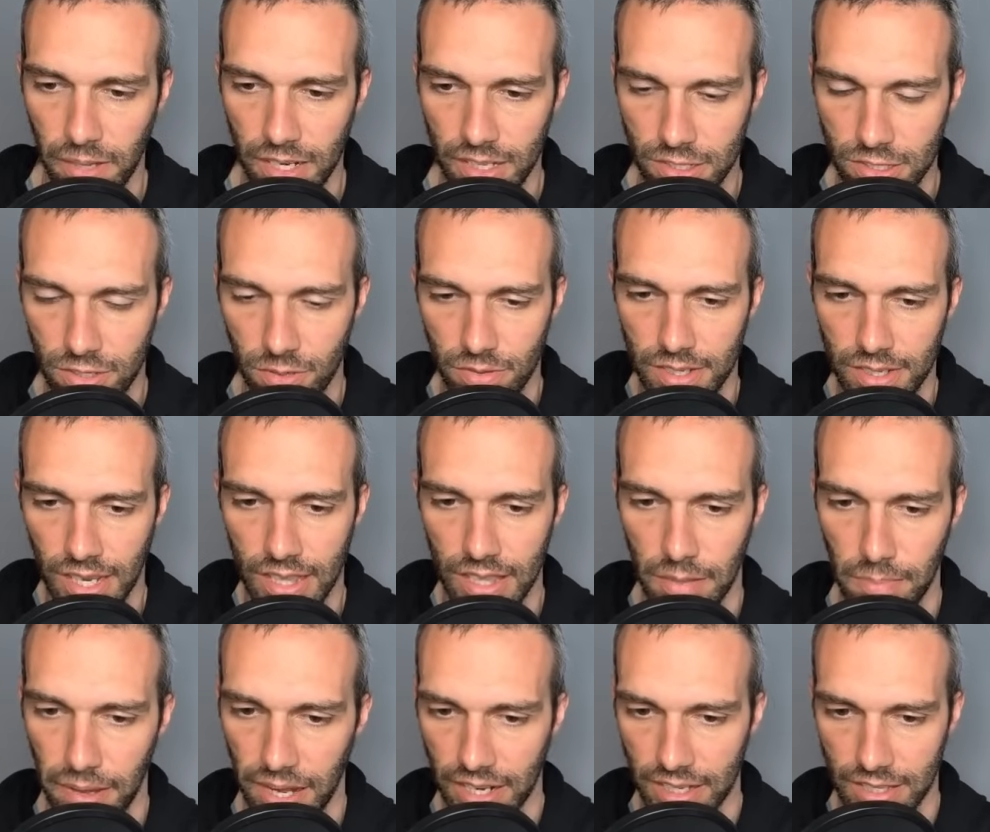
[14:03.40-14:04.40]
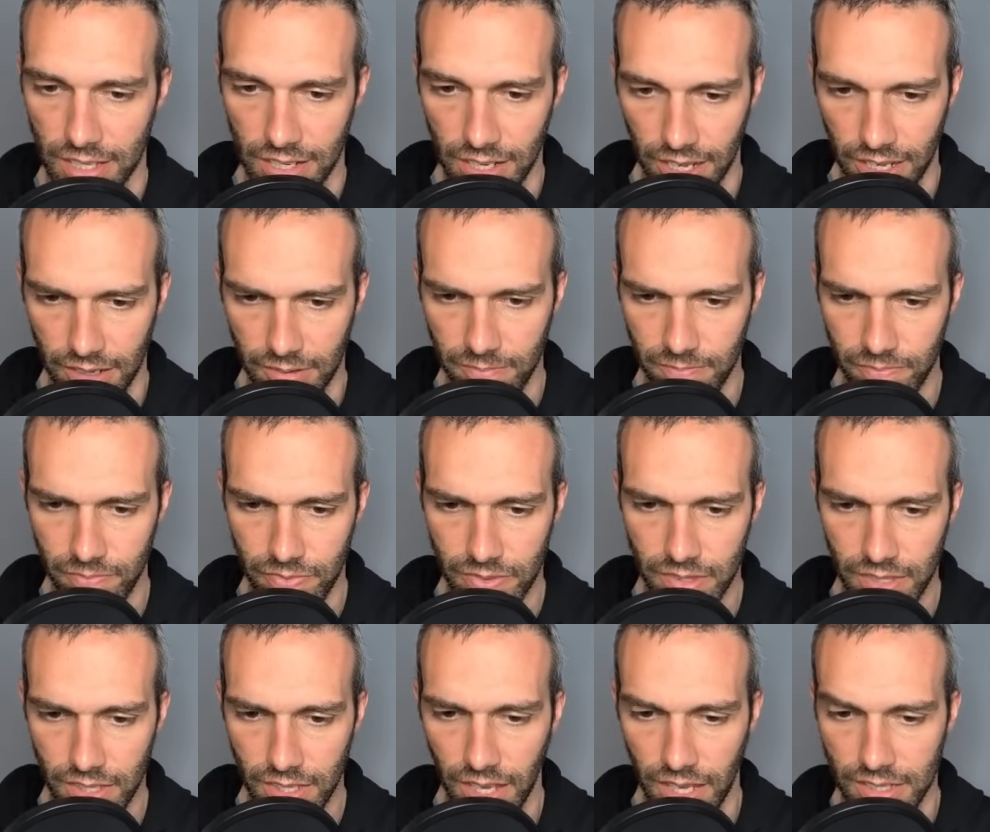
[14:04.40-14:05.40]
so deadly back in the day.
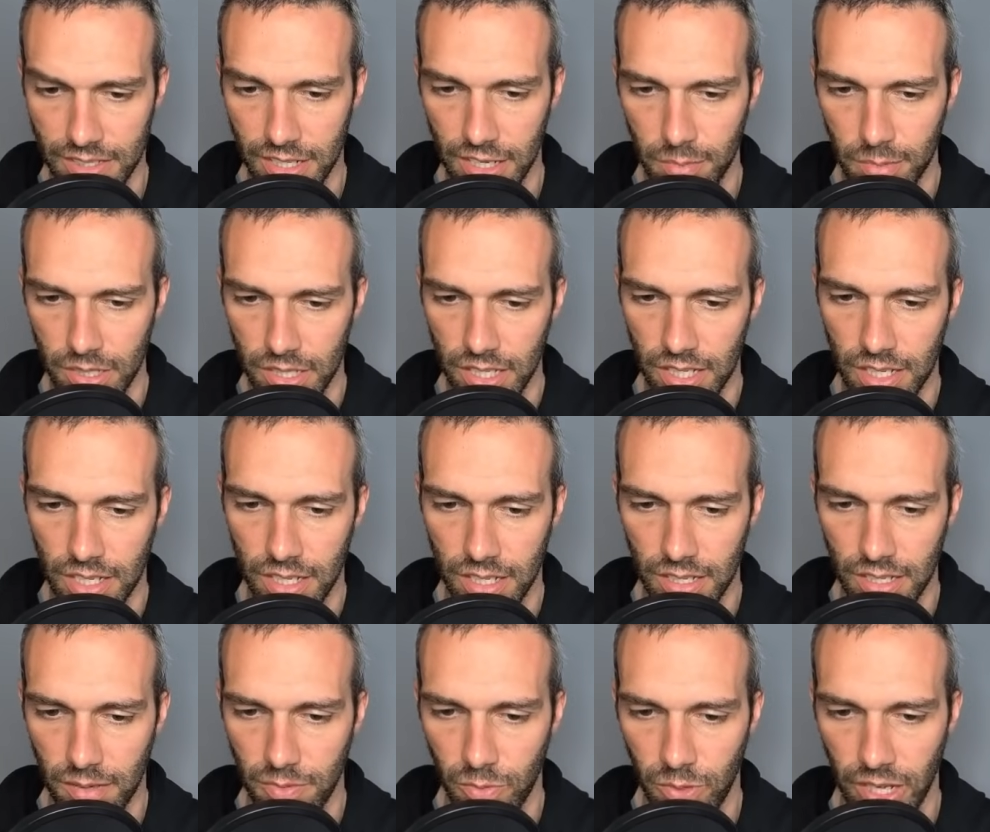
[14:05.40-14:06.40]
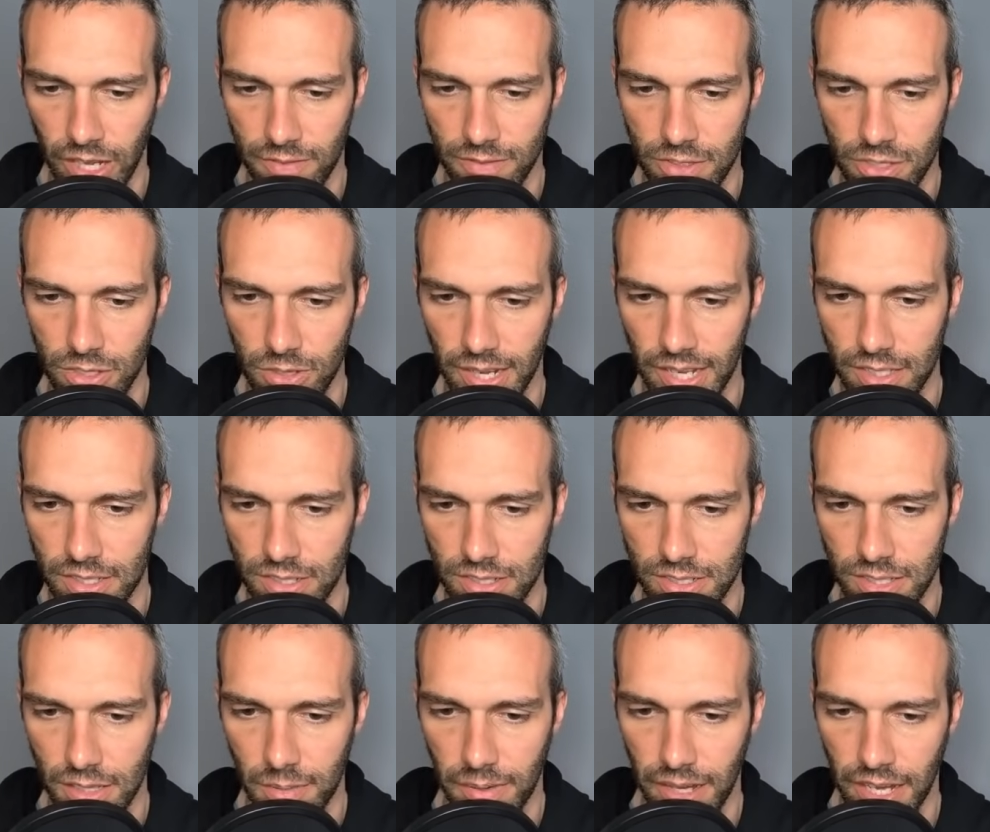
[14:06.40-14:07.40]
Okay, terrible lead. We have 2 answers
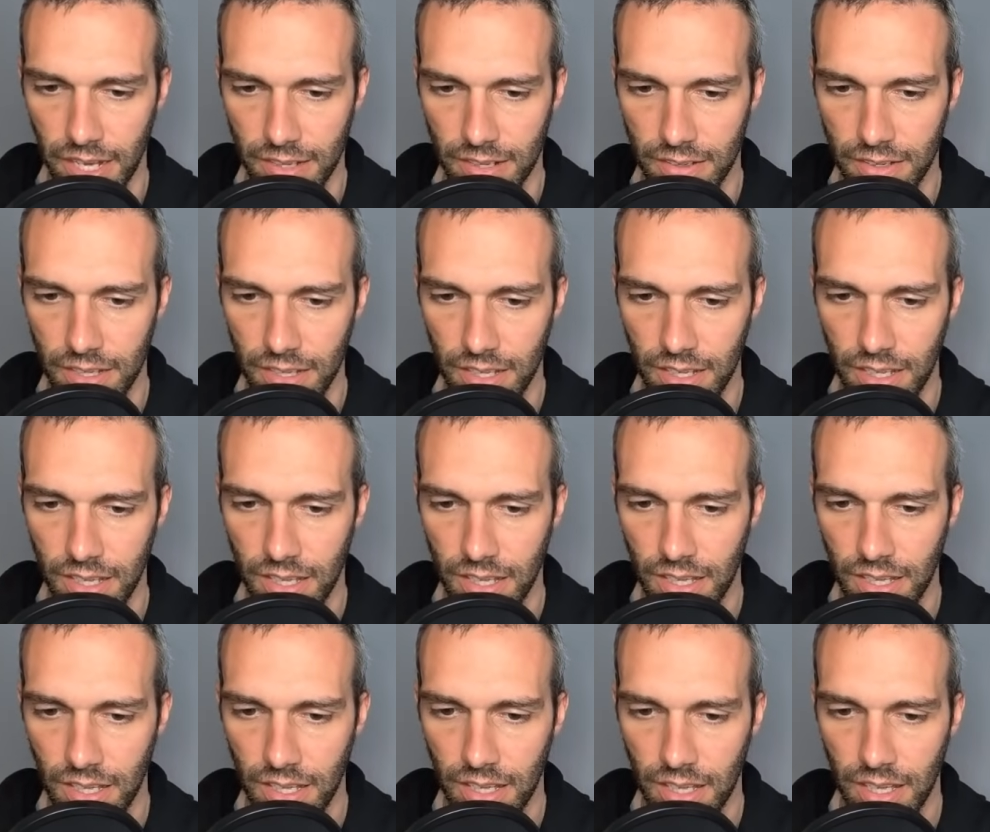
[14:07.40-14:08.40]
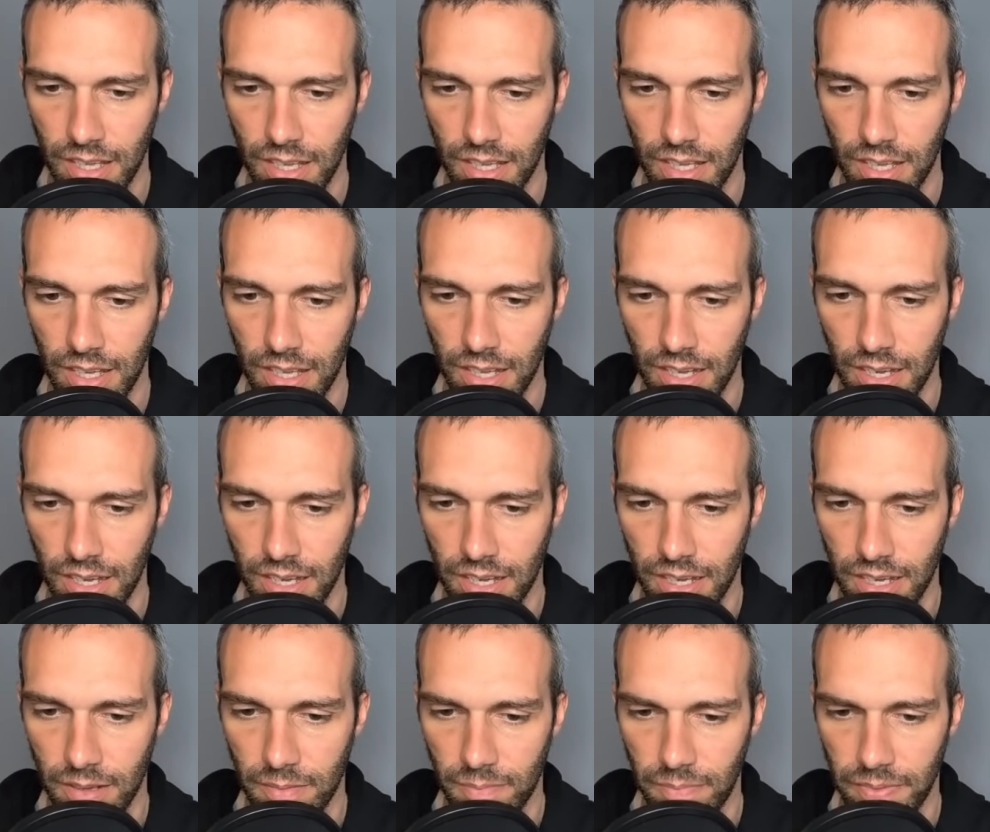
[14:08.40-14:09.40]
in the back.
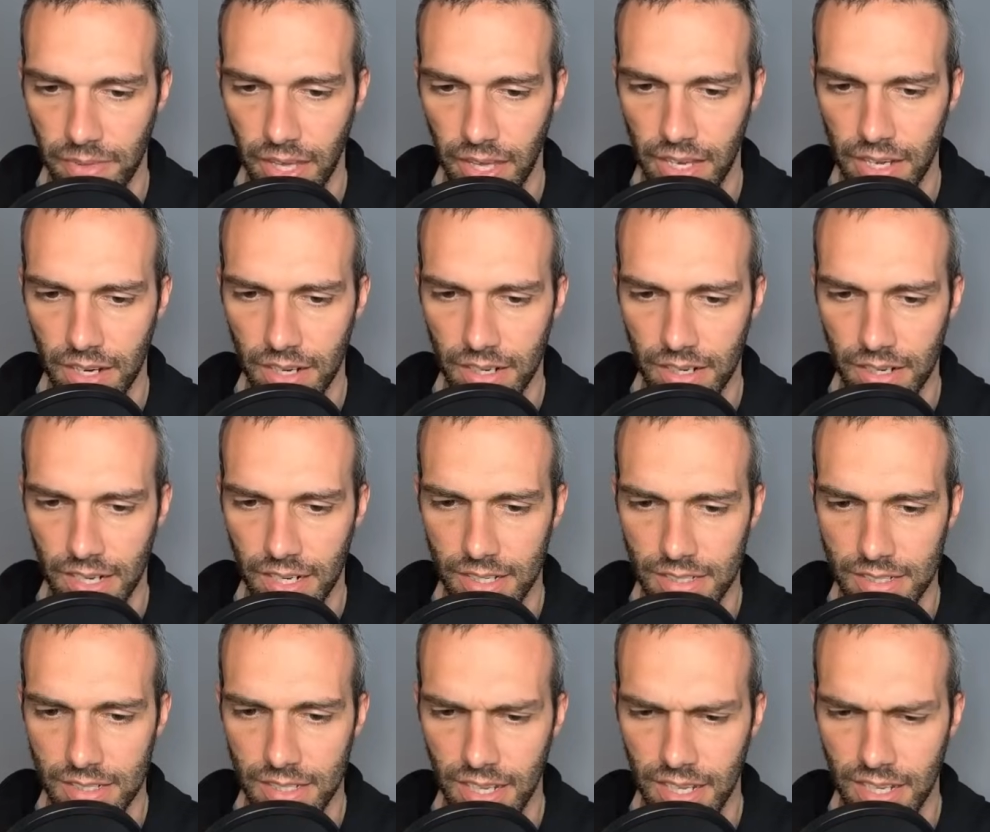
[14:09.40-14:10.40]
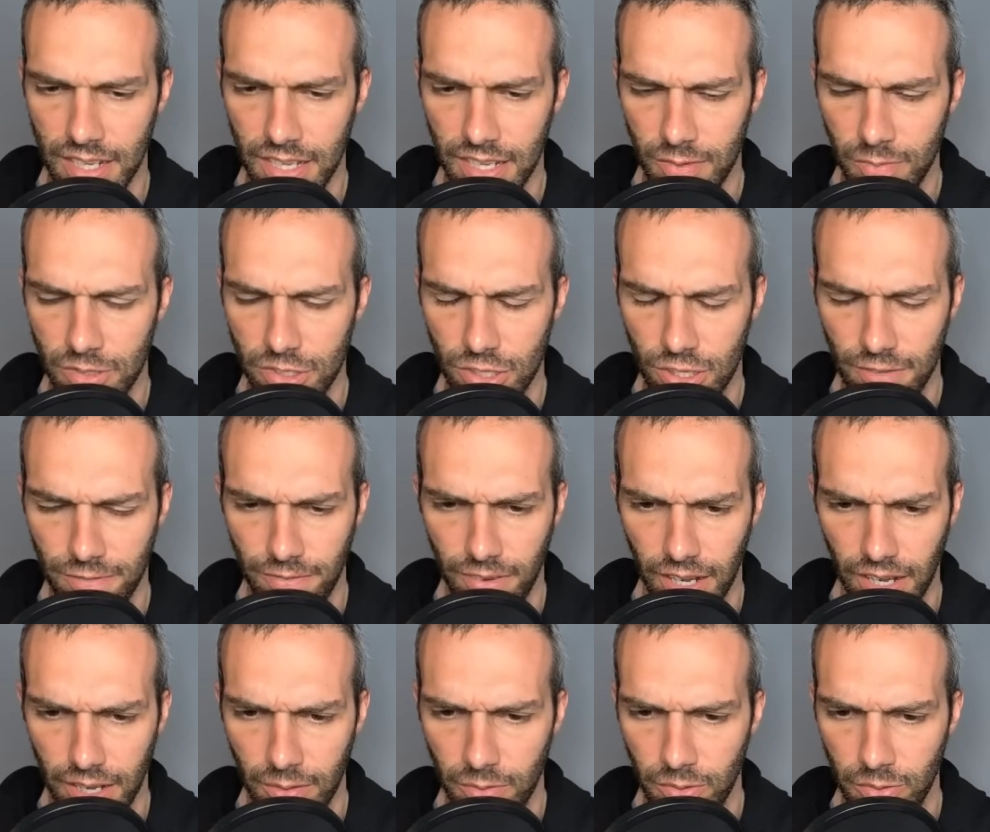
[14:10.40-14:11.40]
They are kind of staying in, which is
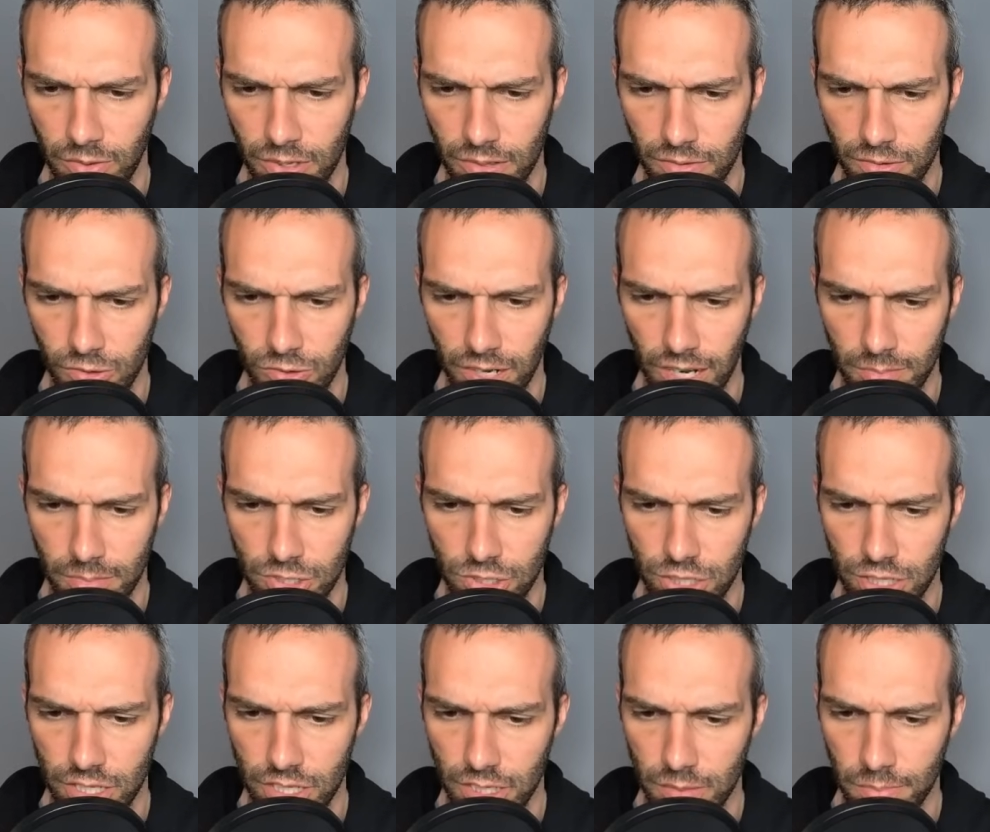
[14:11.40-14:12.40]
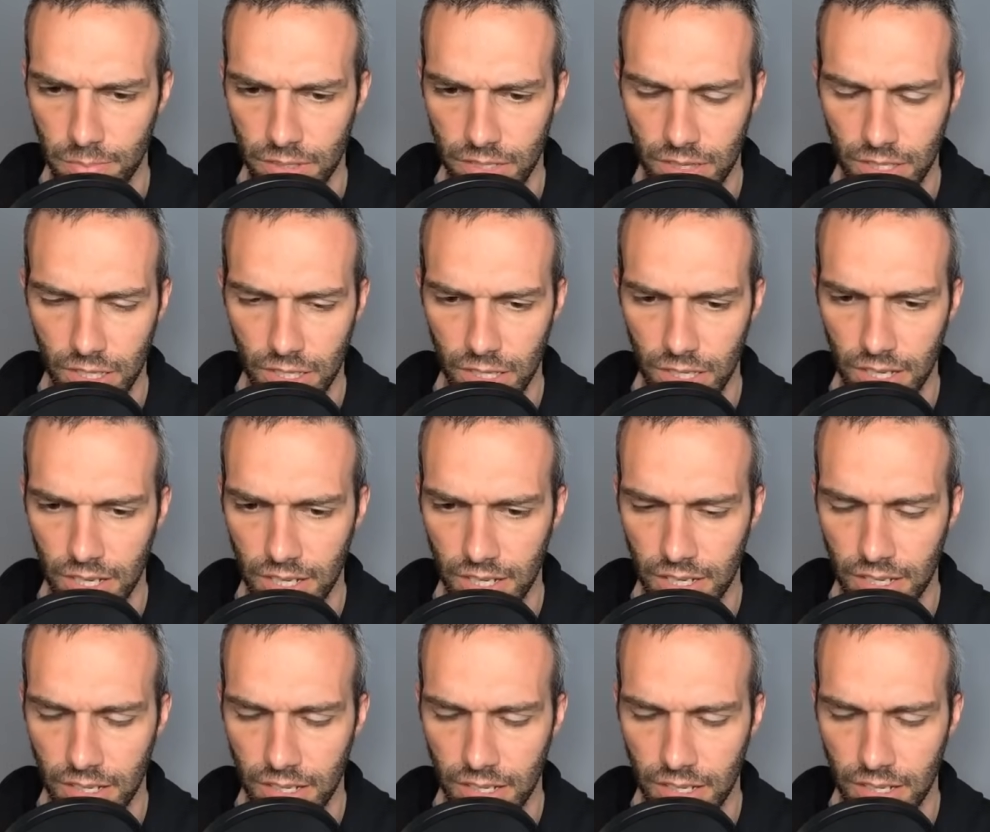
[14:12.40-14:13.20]
fine. We will grab a shield, burn the clock.